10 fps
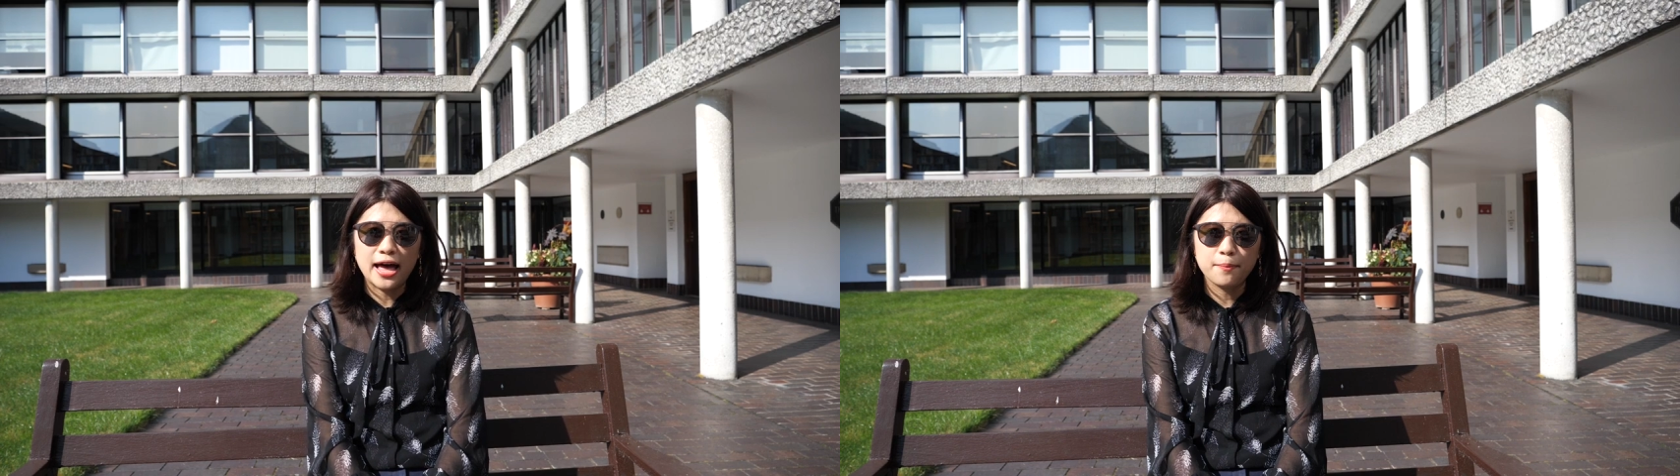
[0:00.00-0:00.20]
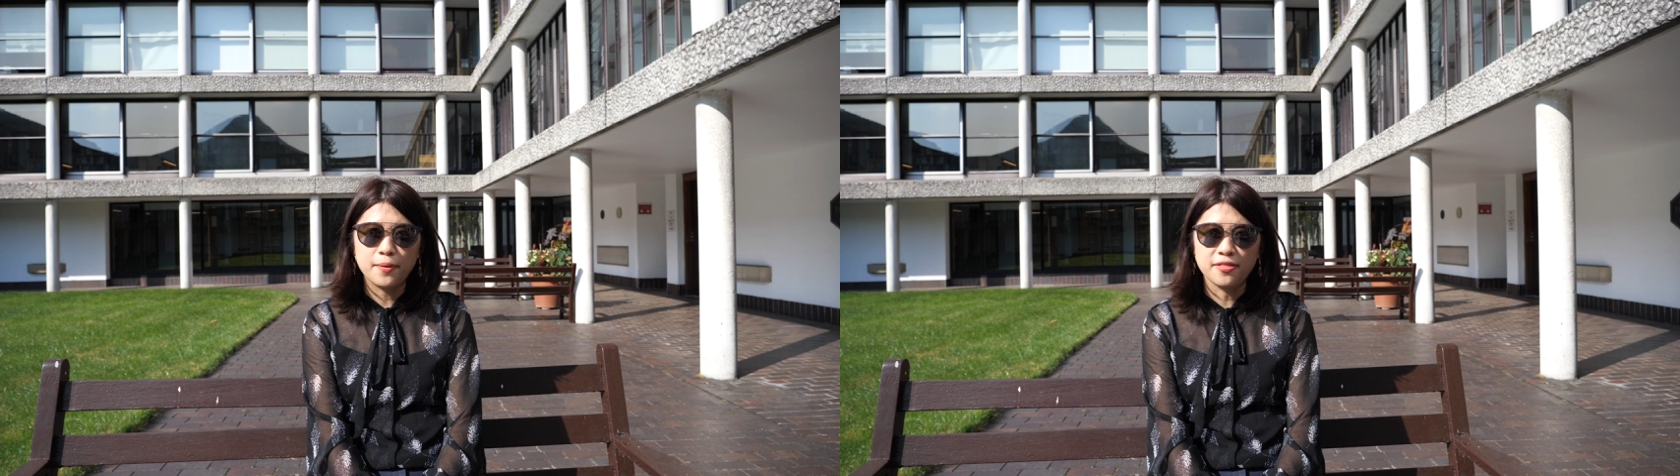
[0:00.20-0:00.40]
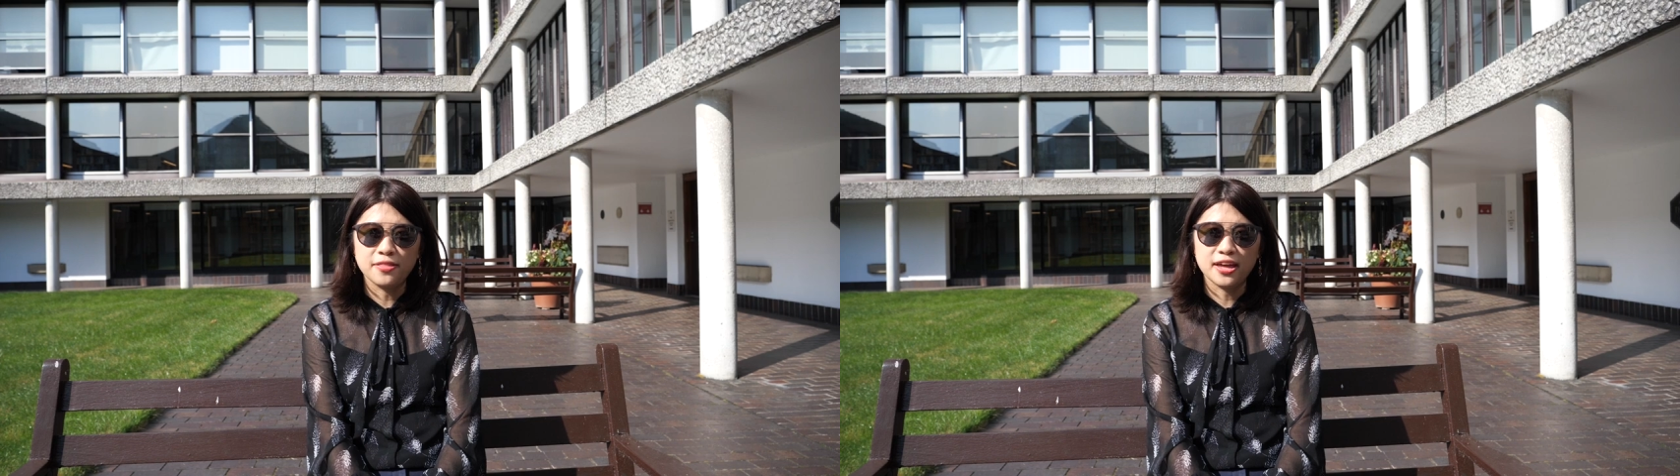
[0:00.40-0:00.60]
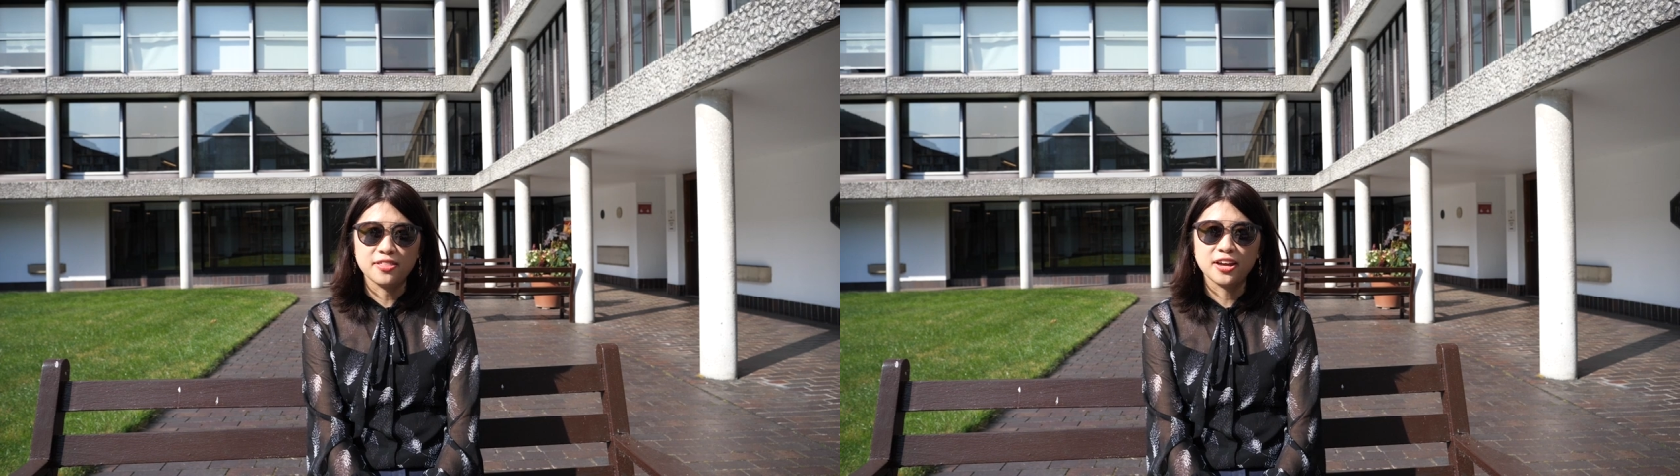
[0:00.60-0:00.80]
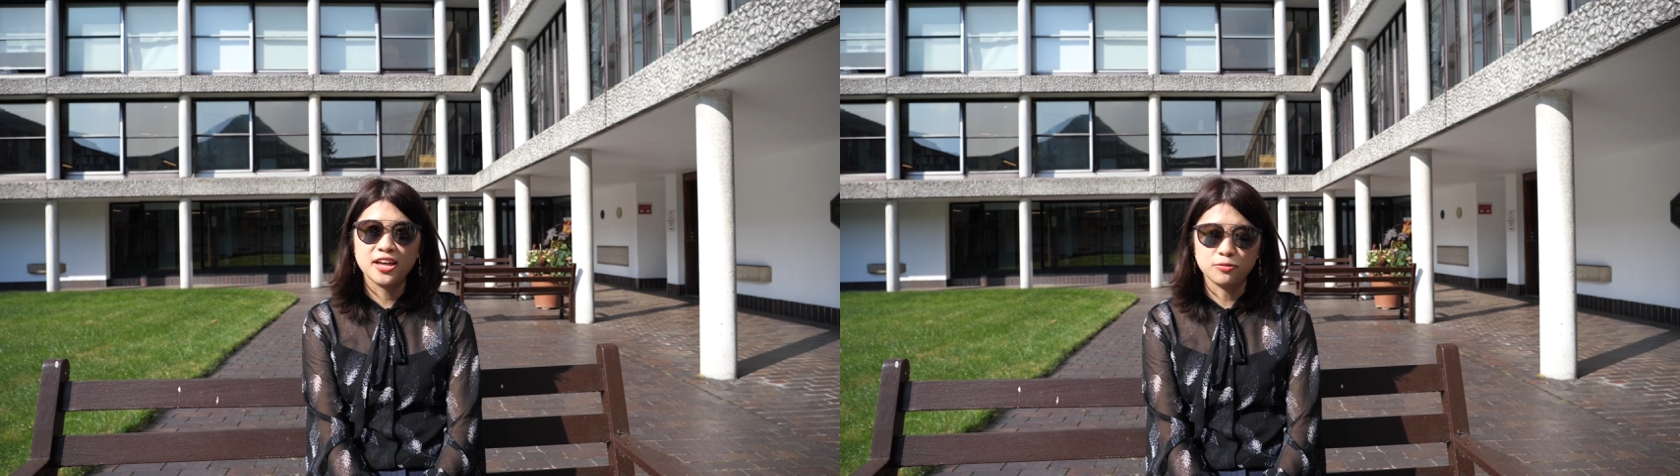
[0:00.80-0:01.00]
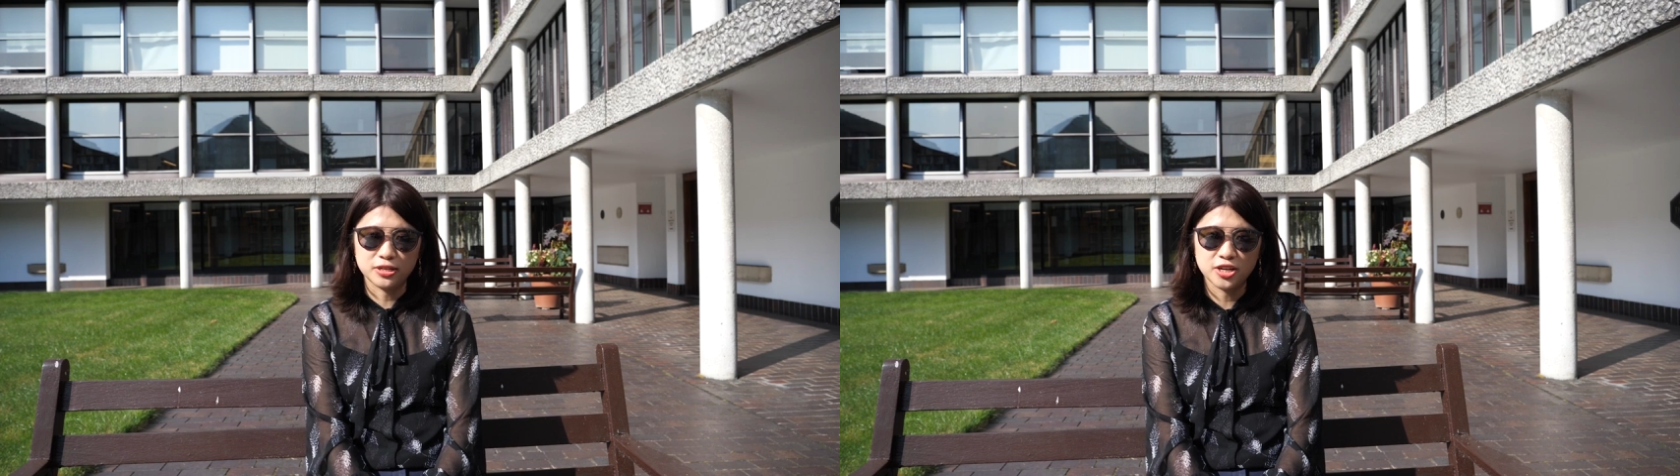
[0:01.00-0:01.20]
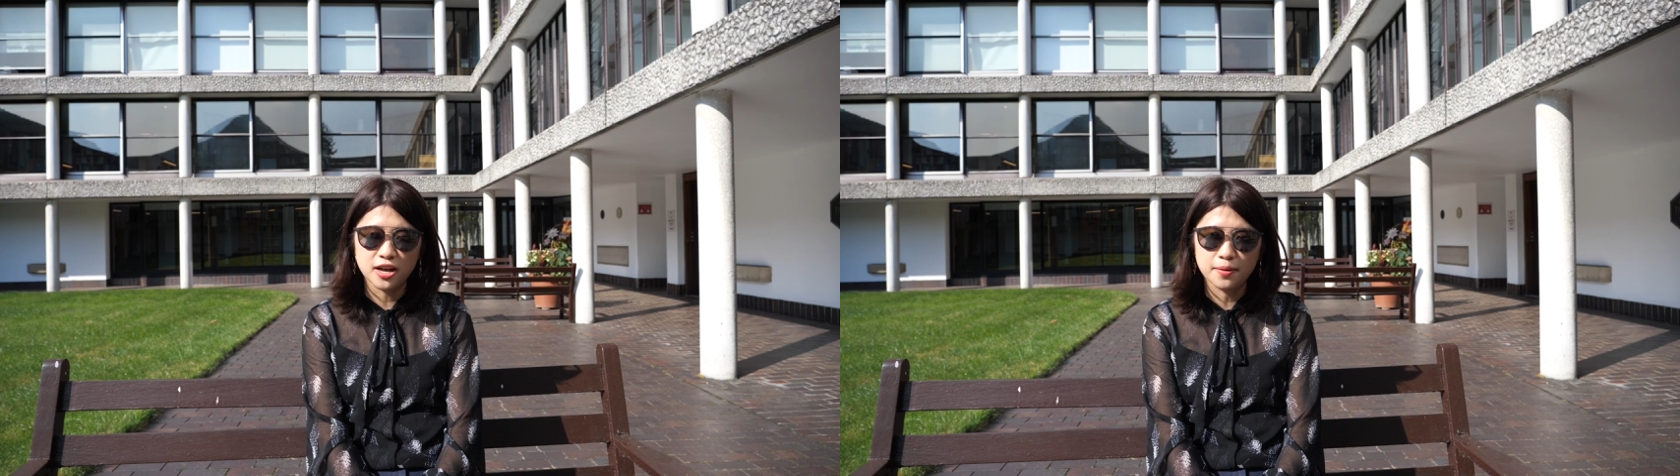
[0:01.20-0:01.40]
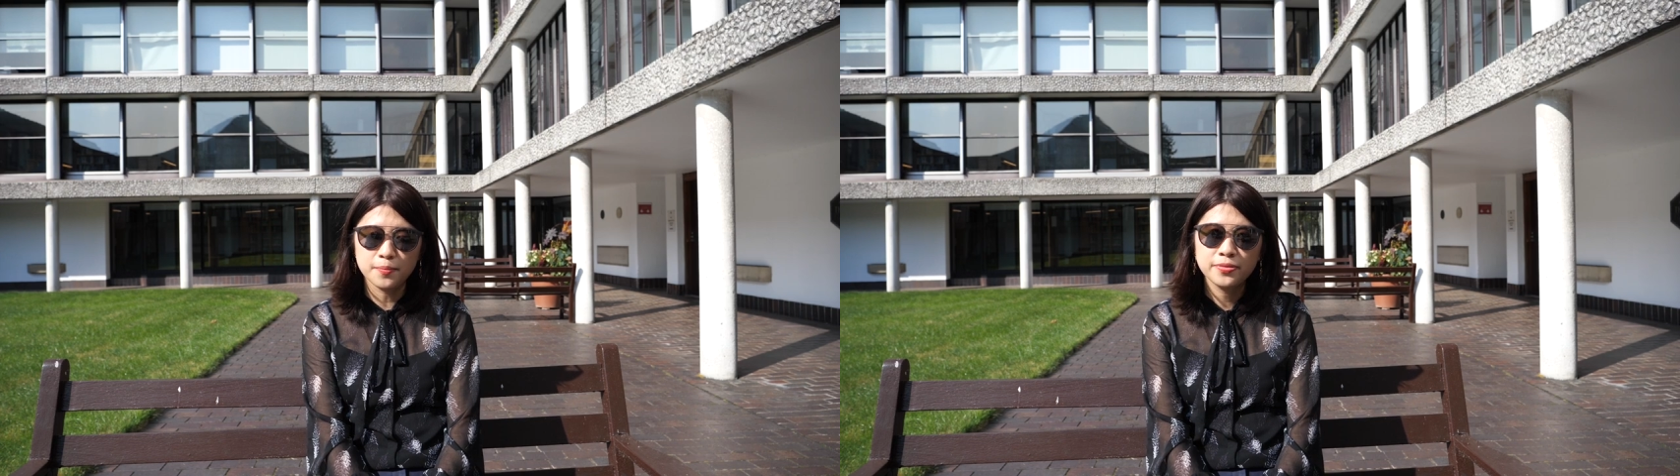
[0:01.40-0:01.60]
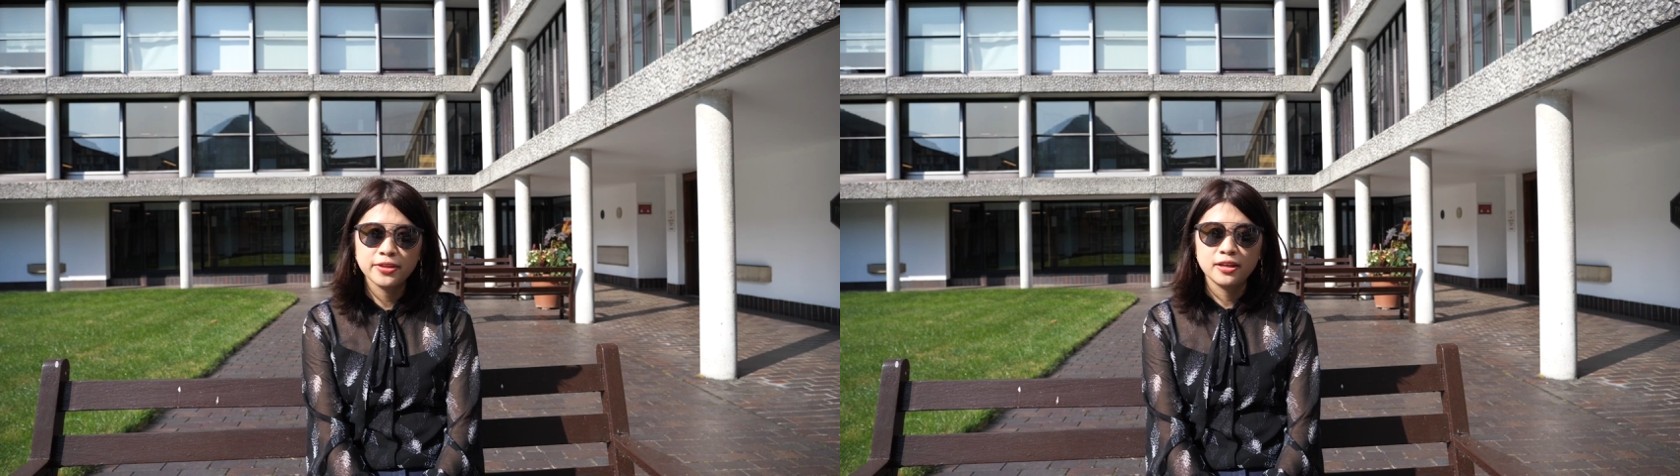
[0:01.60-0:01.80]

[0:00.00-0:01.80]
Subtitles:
happen in Hilary term.